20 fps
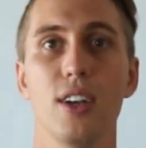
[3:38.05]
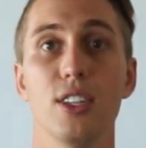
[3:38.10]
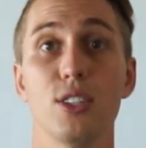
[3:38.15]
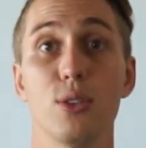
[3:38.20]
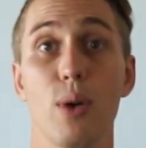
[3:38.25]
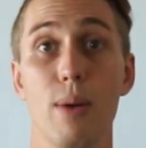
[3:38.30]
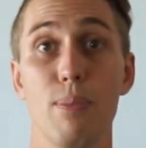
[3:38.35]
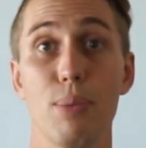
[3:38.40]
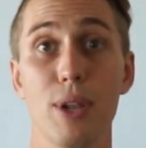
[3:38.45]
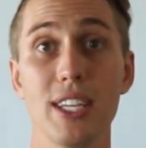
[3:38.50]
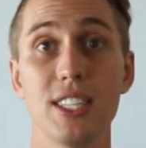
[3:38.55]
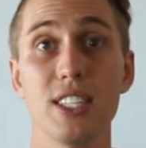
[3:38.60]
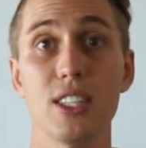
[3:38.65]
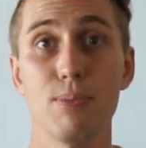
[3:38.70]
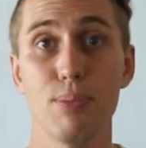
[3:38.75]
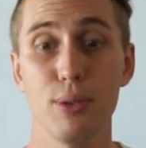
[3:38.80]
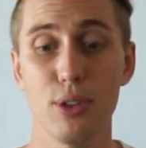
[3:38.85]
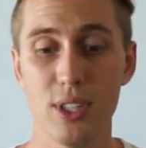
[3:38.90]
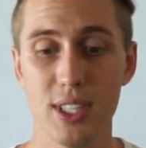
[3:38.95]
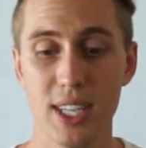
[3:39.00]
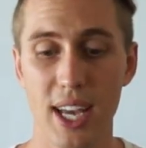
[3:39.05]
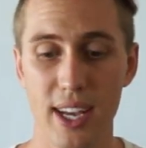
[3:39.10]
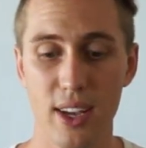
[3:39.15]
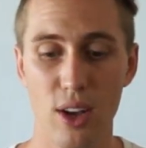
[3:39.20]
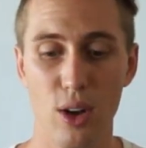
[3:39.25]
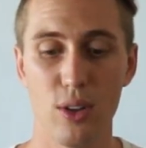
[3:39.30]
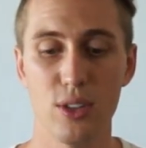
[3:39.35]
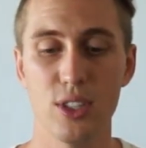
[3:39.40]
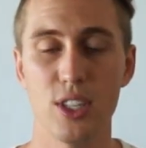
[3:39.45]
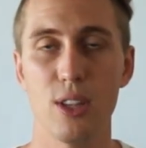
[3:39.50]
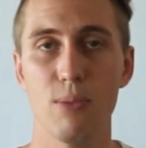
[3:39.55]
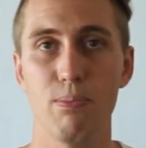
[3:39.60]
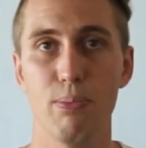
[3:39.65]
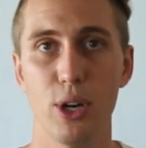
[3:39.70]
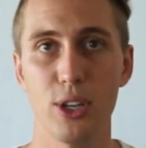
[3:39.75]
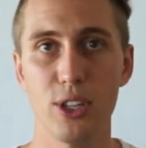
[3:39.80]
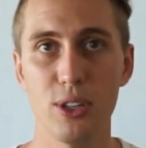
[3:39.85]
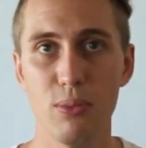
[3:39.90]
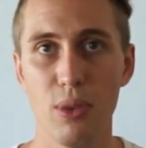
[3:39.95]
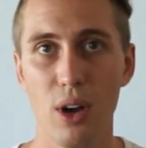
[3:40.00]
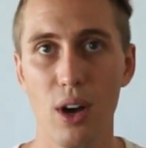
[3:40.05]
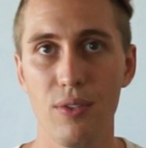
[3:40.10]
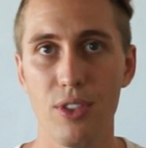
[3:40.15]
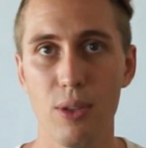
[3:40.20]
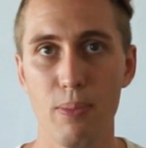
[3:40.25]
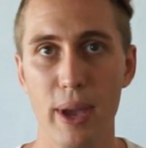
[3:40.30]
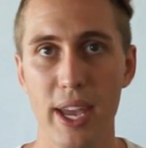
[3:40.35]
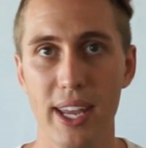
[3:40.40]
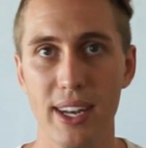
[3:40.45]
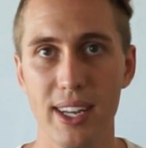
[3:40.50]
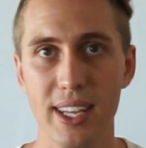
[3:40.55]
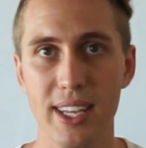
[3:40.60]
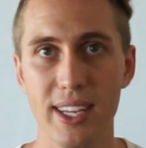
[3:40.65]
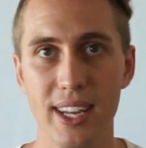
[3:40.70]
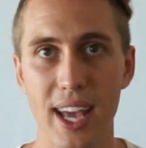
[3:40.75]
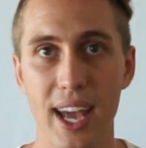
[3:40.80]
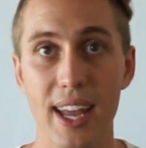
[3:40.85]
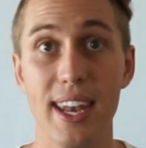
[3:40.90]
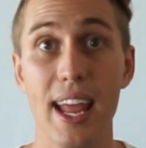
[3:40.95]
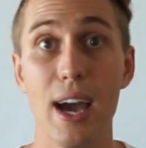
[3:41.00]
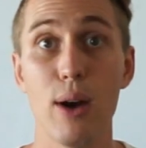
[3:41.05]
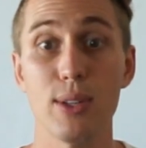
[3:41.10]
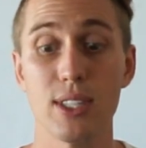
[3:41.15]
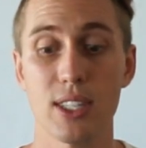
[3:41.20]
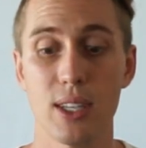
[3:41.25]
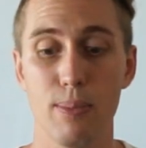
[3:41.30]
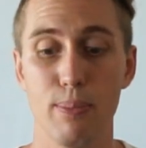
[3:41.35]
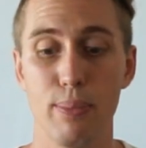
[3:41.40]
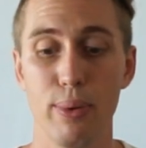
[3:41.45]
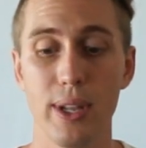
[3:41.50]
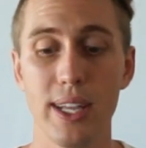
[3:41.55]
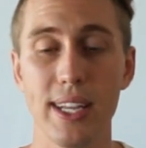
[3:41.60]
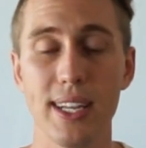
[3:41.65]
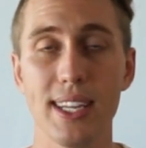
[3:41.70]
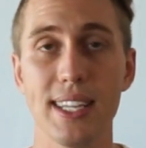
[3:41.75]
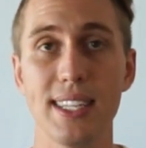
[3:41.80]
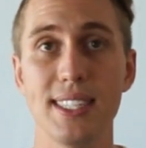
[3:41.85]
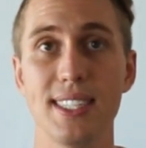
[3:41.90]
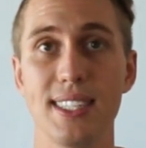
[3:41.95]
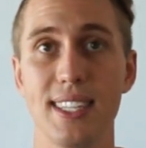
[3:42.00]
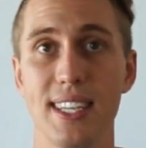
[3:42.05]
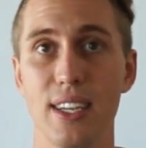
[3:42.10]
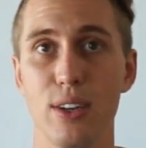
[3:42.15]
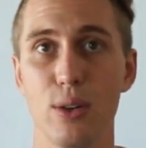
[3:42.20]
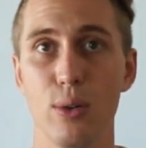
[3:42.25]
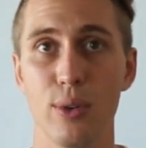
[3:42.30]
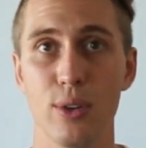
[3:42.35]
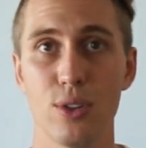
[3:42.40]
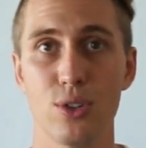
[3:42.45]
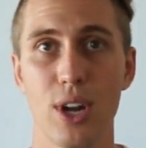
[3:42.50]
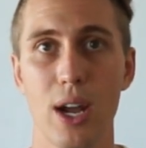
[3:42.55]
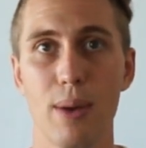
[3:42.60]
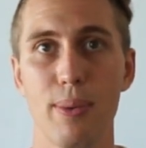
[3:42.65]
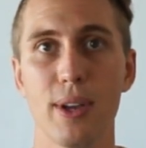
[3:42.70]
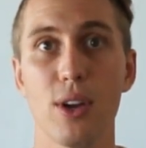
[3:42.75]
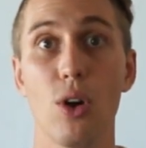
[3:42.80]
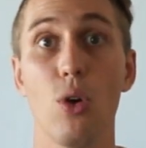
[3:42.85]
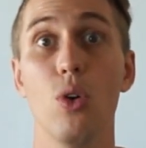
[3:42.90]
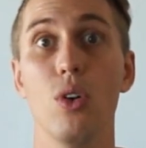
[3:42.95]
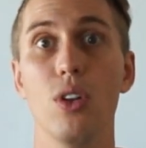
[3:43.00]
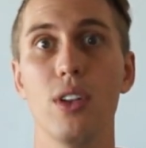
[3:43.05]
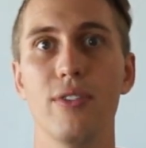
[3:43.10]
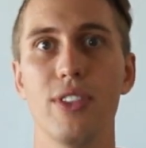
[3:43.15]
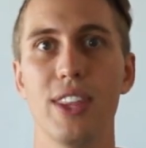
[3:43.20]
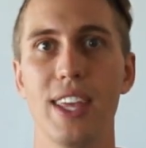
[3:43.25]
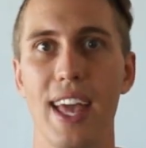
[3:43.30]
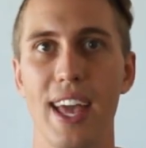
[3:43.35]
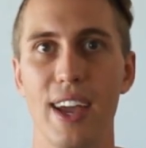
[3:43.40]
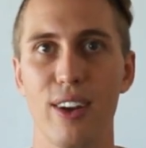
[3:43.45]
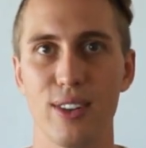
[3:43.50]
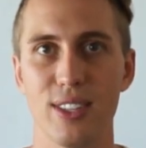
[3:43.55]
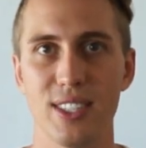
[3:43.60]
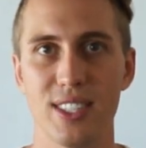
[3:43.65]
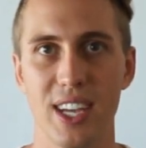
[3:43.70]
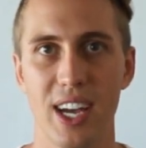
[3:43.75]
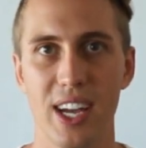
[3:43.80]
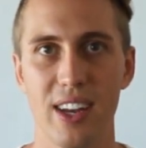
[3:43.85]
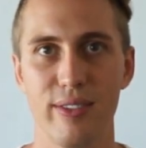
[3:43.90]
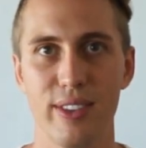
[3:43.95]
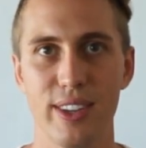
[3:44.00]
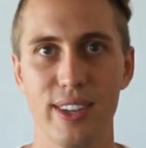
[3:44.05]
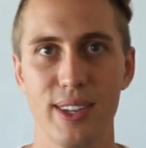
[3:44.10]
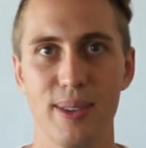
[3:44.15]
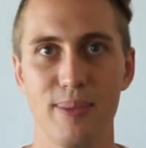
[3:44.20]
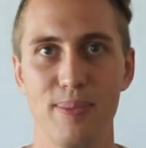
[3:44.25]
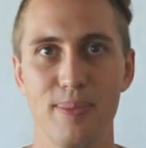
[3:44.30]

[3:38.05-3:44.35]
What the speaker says: So I placed the blue tack onto the bottom of the pen lid and now it's completely sealed, trapping all of the air inside of it.